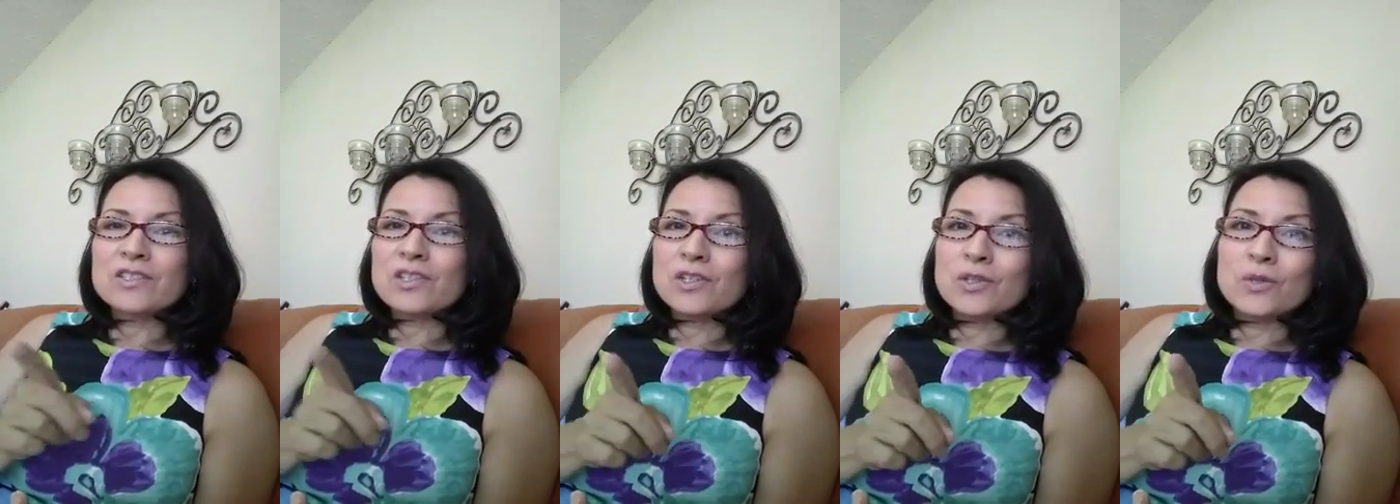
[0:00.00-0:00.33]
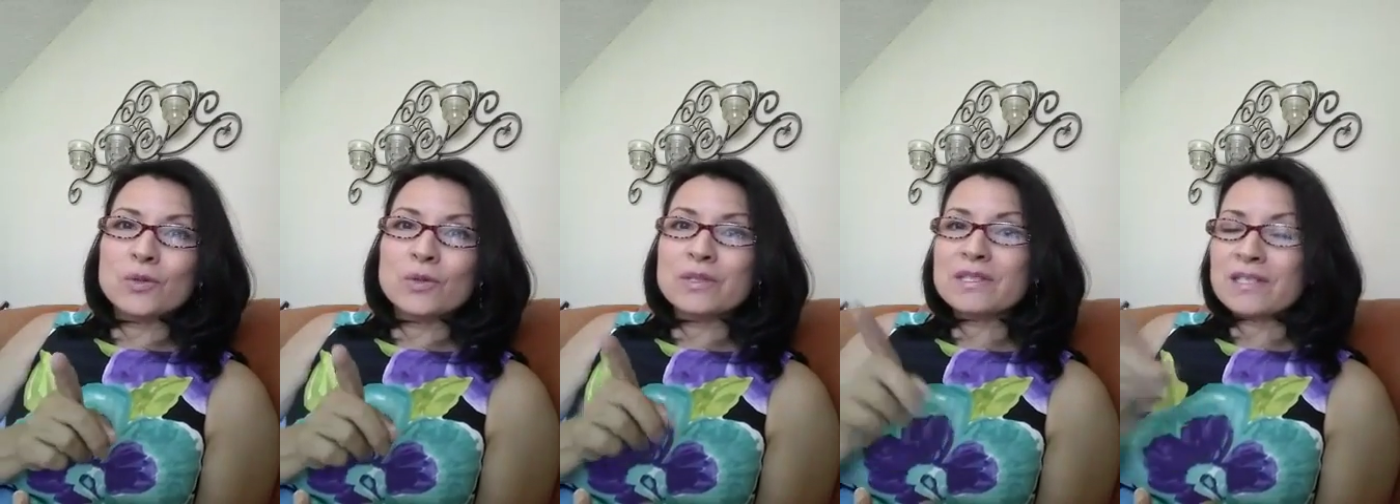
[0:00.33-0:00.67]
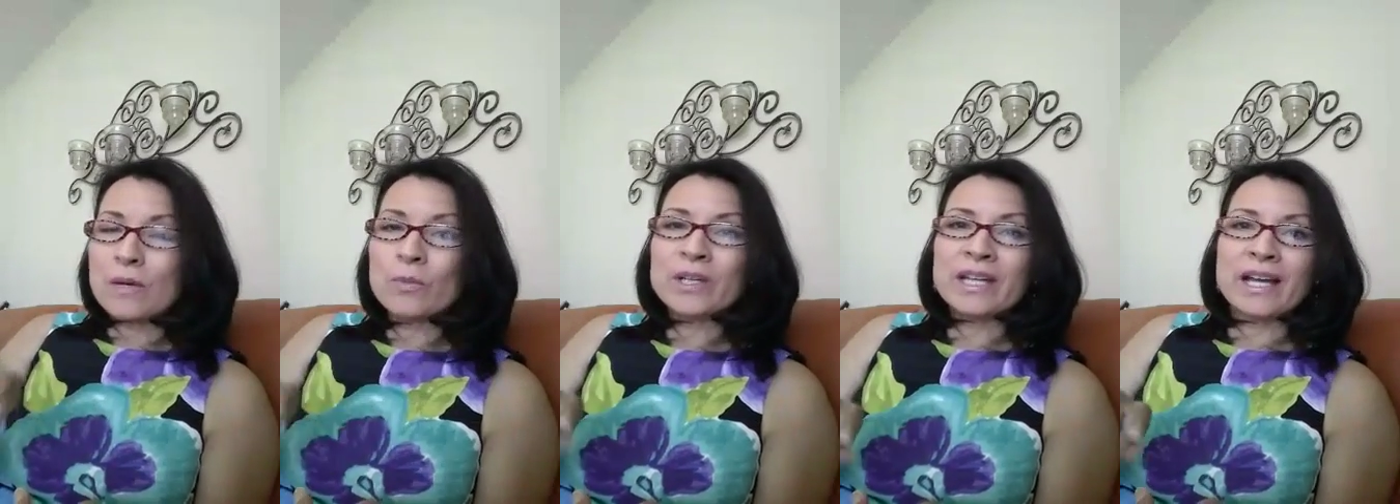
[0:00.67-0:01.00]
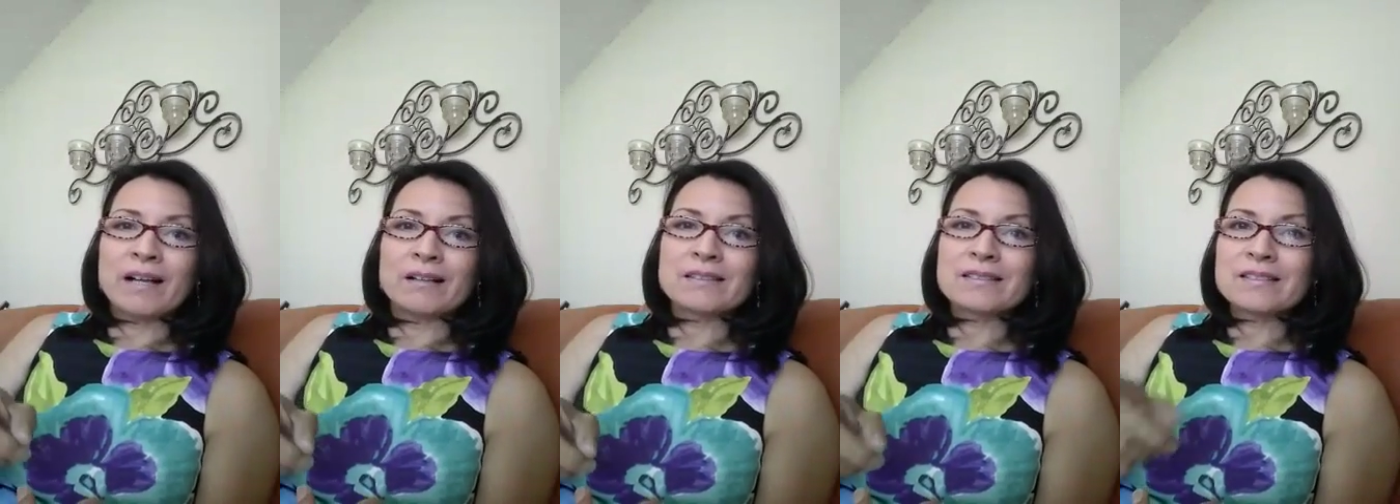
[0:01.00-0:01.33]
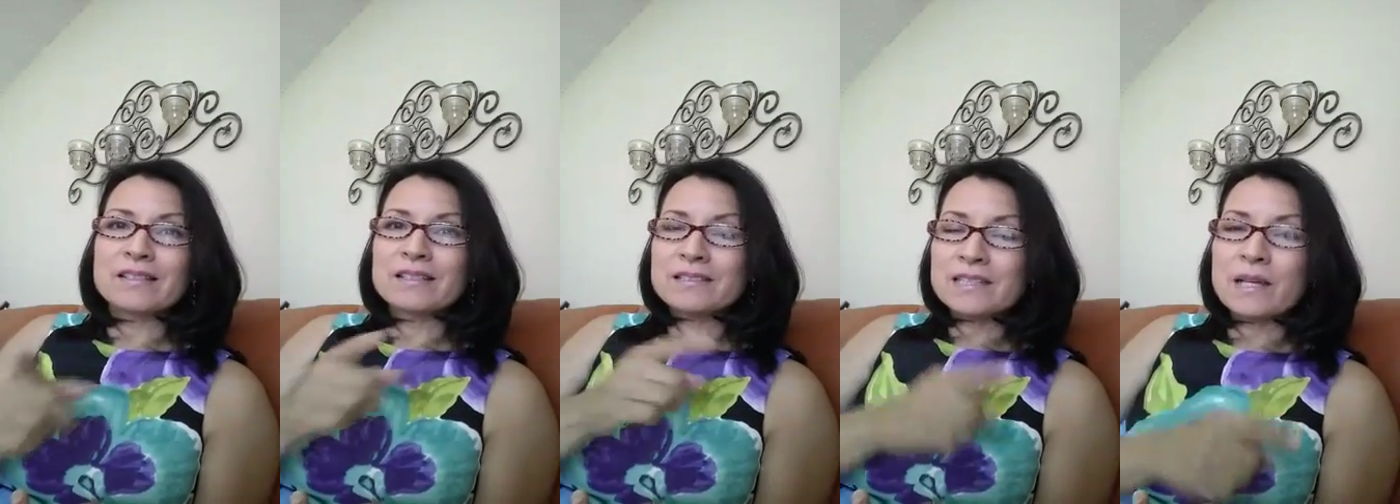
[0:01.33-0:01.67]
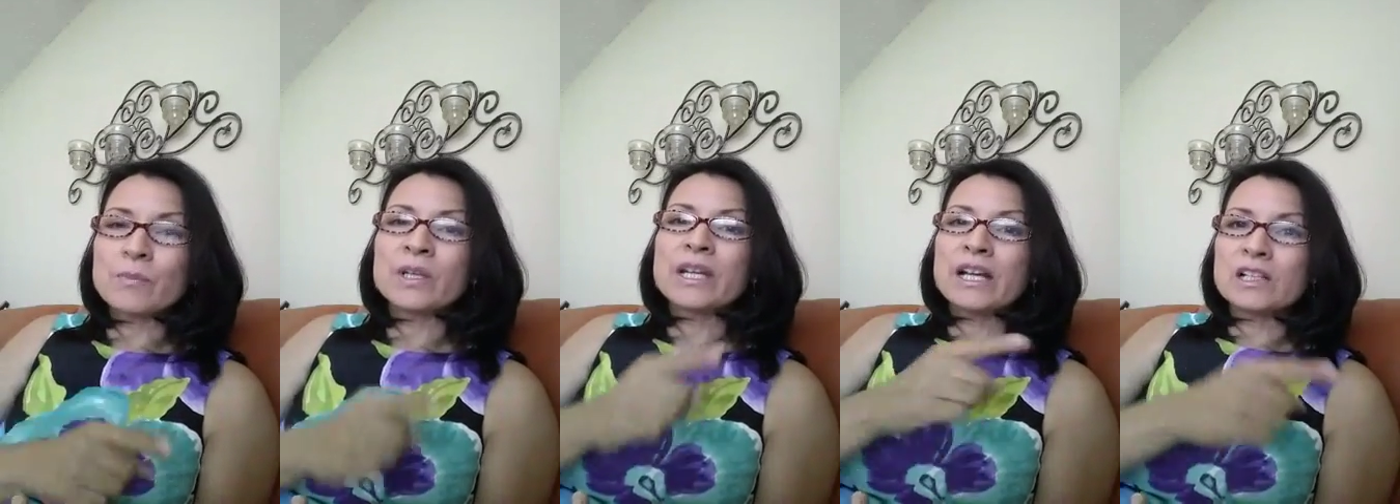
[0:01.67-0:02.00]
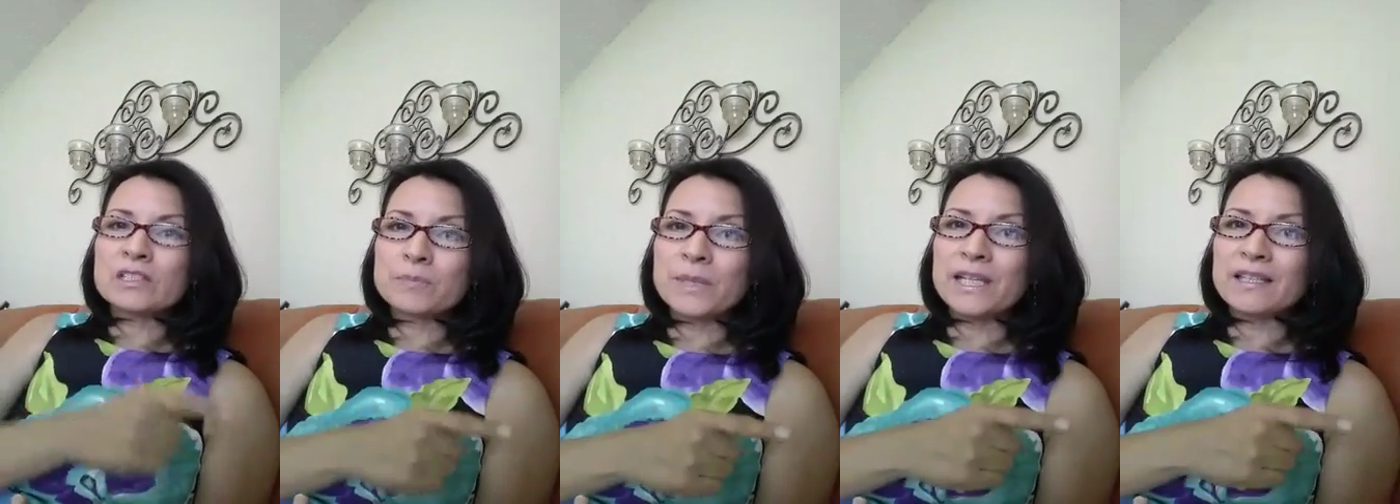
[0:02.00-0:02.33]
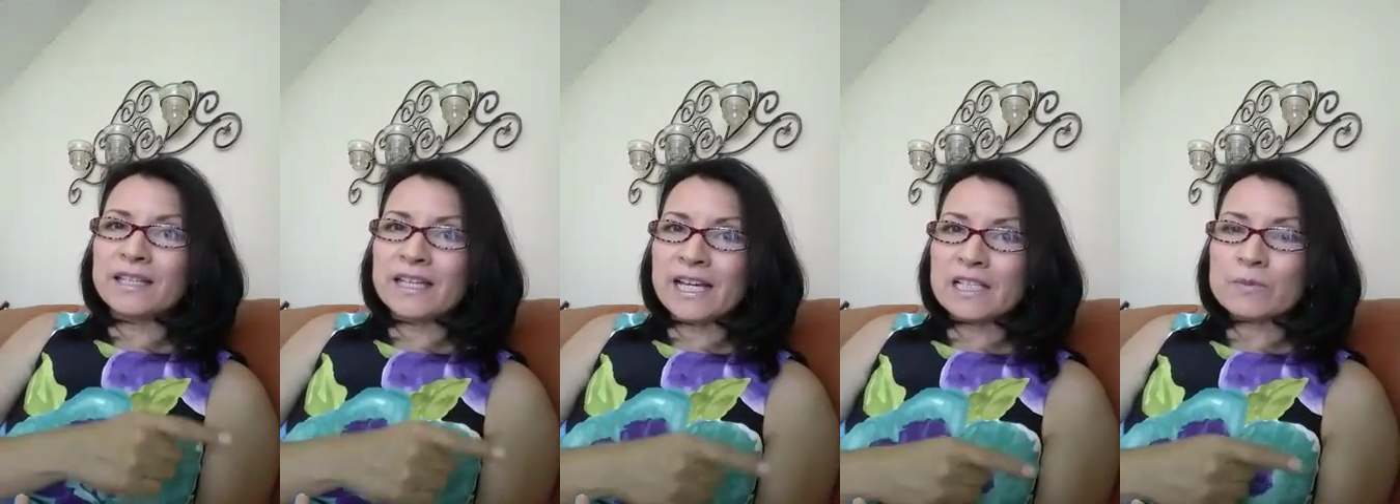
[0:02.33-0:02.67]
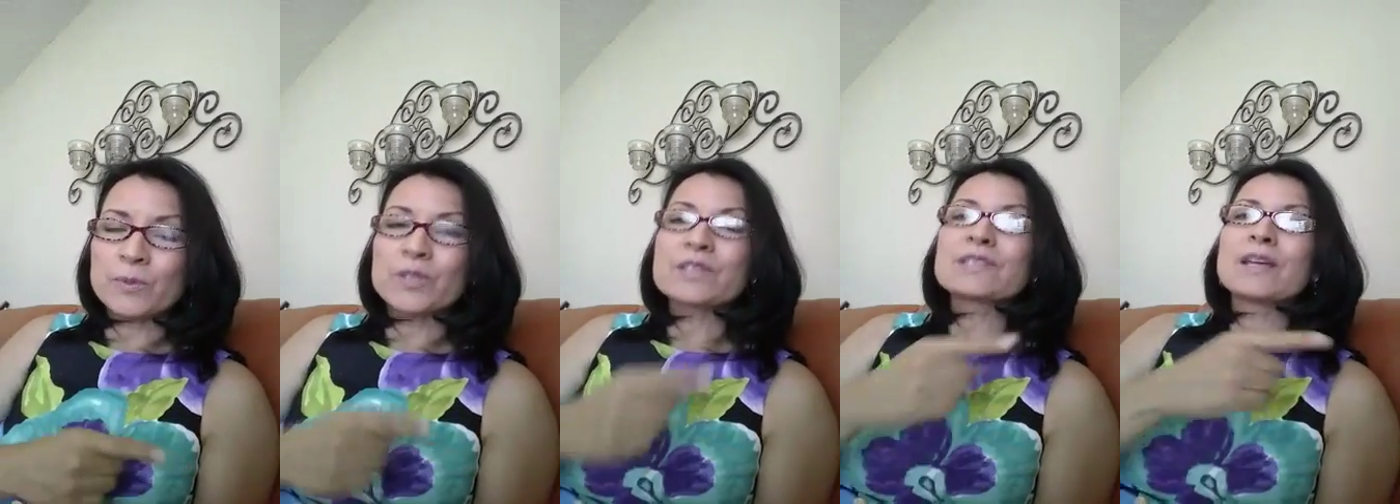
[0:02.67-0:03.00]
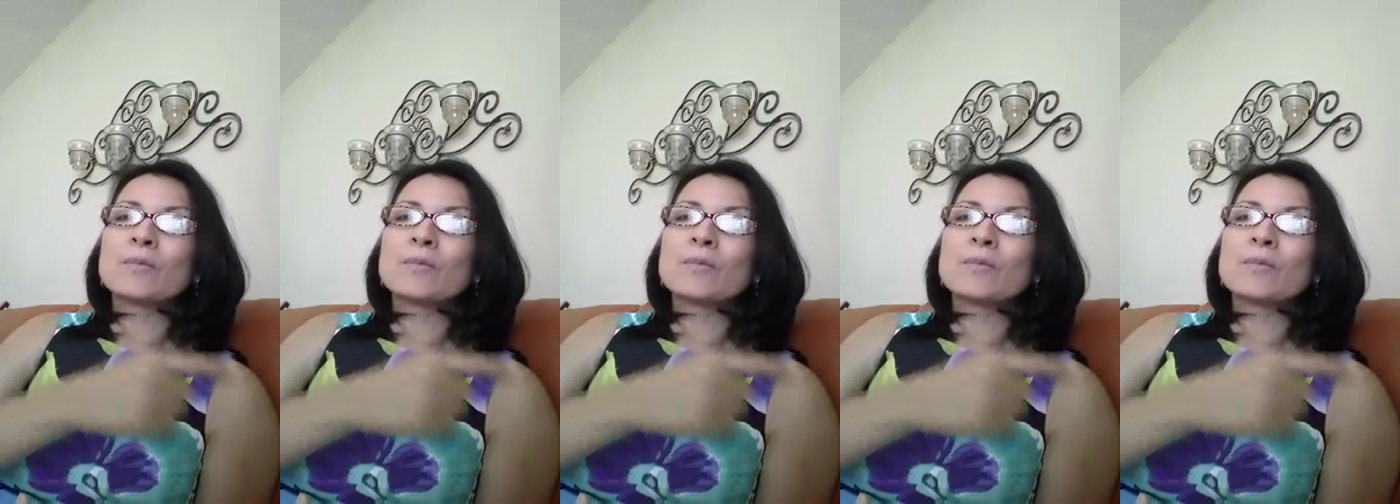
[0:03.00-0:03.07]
to someone else being the expert,